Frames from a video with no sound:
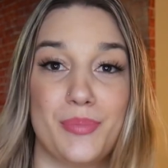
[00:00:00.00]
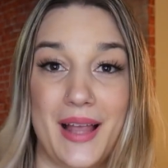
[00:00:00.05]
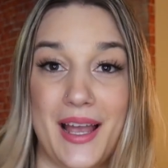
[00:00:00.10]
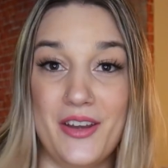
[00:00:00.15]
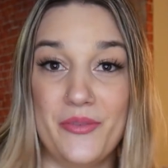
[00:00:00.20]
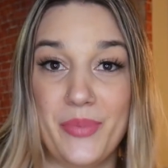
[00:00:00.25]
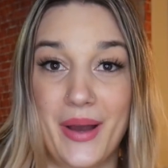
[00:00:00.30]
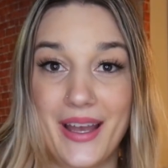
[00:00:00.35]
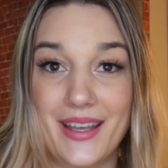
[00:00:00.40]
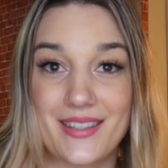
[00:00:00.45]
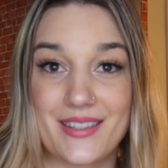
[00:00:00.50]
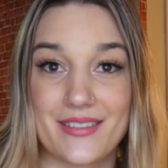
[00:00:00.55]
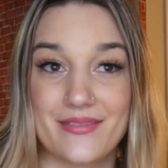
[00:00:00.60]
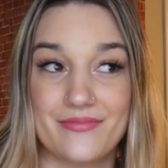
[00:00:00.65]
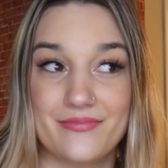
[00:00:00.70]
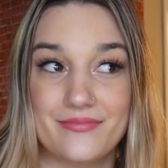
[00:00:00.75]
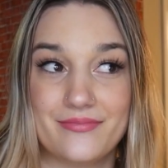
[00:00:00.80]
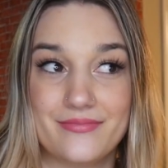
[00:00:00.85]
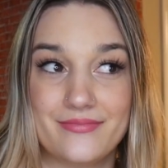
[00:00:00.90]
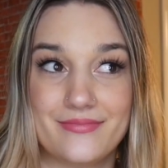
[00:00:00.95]
blind buys.
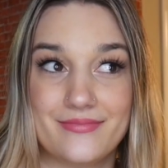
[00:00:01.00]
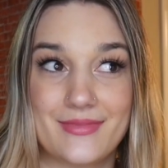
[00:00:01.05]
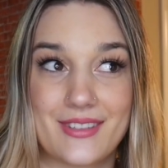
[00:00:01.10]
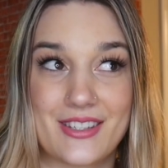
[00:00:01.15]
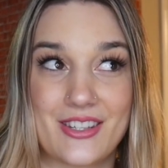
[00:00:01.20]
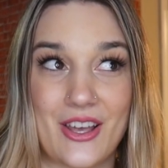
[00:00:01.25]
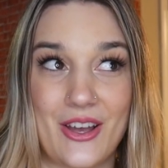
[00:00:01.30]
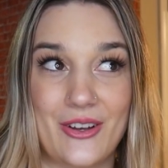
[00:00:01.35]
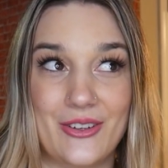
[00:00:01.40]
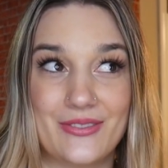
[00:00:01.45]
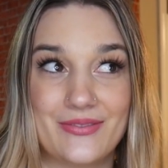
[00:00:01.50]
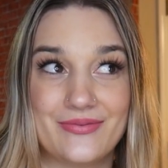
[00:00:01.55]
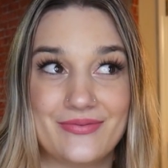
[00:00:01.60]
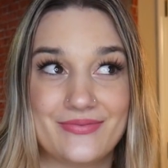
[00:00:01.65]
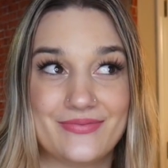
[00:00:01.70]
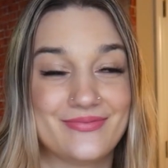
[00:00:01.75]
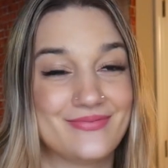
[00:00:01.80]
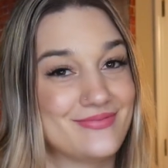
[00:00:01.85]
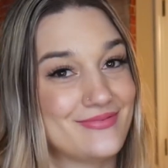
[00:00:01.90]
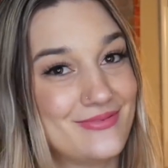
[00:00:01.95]
So
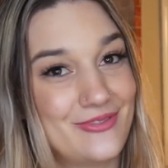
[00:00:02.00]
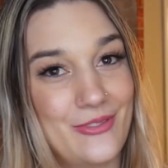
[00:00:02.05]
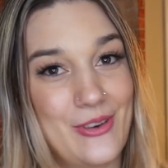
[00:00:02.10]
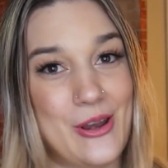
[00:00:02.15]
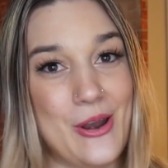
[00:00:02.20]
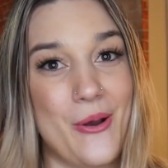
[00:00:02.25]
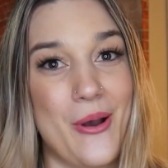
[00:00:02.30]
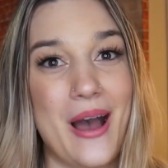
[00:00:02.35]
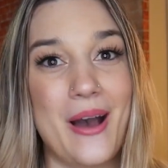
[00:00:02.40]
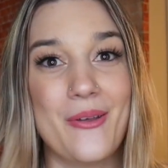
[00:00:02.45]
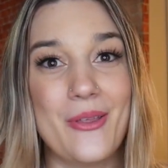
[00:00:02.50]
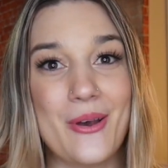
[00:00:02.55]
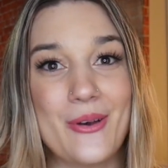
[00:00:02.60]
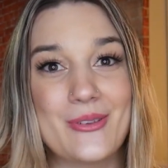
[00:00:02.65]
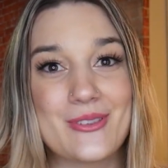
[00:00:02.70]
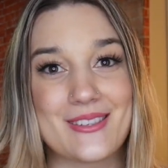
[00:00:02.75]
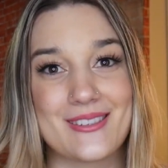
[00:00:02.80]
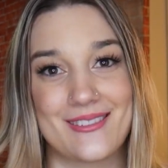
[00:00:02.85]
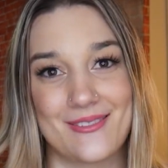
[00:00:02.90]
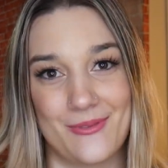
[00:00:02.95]
we know how
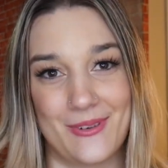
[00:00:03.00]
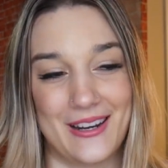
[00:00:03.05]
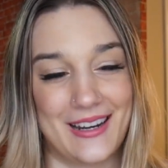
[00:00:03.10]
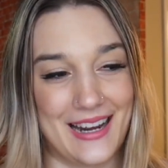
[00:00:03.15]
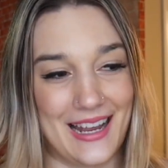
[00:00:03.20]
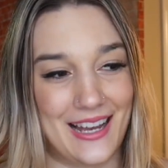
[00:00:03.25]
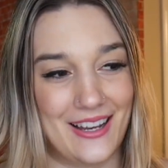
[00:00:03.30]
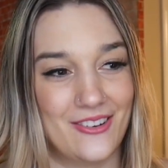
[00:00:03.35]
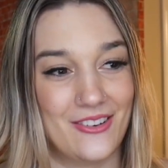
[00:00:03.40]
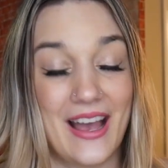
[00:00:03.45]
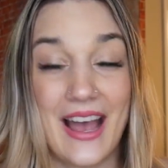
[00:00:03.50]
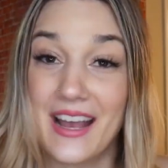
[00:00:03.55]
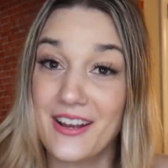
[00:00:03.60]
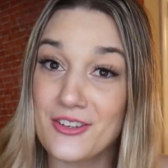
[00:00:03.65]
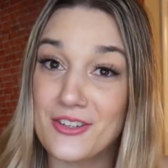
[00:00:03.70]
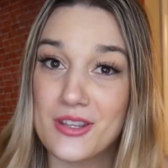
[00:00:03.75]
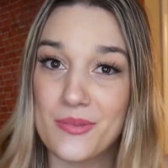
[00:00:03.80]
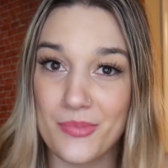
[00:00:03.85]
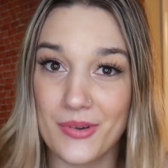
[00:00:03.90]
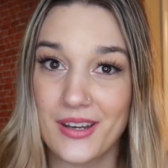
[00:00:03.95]
those work out.
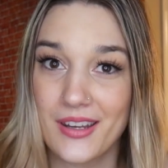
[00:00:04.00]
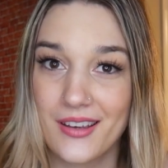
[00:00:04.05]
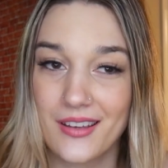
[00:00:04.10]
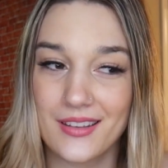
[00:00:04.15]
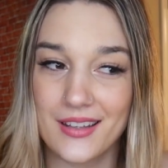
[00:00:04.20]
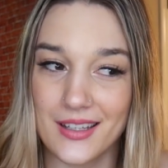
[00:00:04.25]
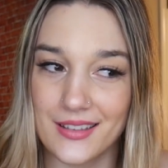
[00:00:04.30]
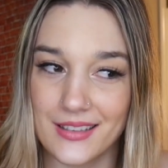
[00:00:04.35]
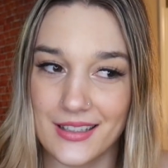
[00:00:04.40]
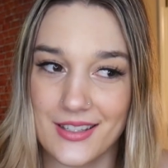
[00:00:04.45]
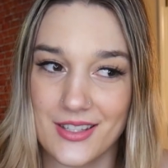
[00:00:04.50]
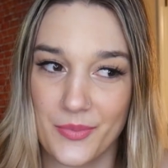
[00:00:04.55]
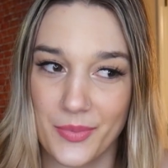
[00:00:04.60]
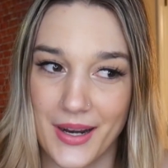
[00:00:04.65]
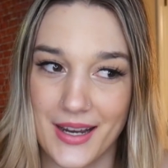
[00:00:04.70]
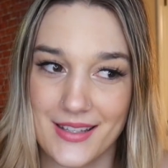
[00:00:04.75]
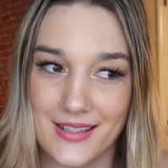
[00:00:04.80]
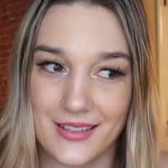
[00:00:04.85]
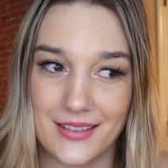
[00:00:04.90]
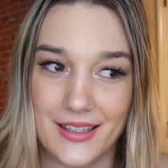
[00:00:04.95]
Actually pretty good lately,
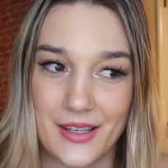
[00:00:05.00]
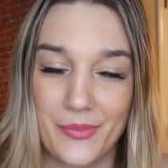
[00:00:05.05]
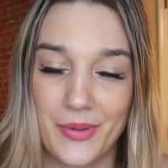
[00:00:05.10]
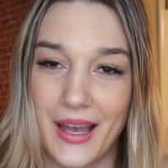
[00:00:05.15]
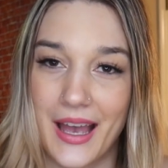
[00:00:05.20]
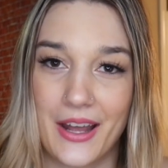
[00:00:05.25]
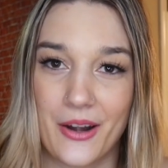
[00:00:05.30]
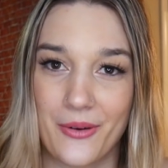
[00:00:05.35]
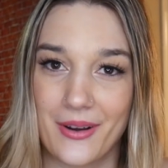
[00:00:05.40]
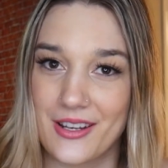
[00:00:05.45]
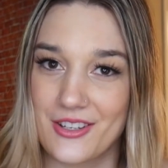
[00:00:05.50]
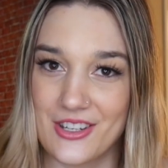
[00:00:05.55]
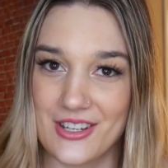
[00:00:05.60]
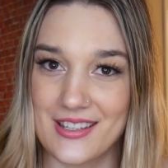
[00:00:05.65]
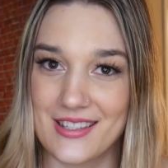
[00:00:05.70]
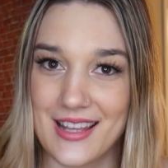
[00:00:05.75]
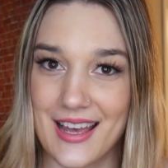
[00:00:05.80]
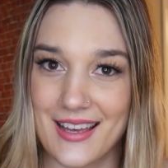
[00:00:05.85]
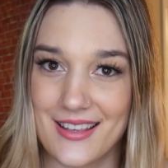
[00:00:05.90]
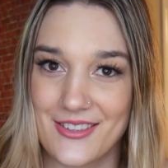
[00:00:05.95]
surprisingly, but I don't want to
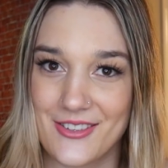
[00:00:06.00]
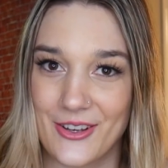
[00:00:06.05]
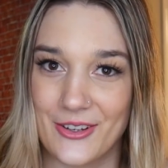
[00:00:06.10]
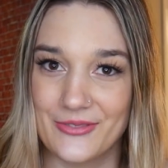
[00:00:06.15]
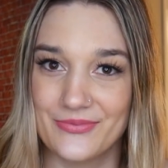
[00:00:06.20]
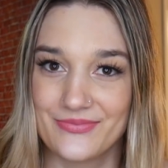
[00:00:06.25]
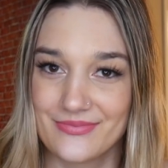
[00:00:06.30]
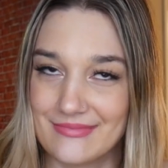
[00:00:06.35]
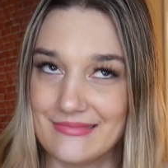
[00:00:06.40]
jinx that, so.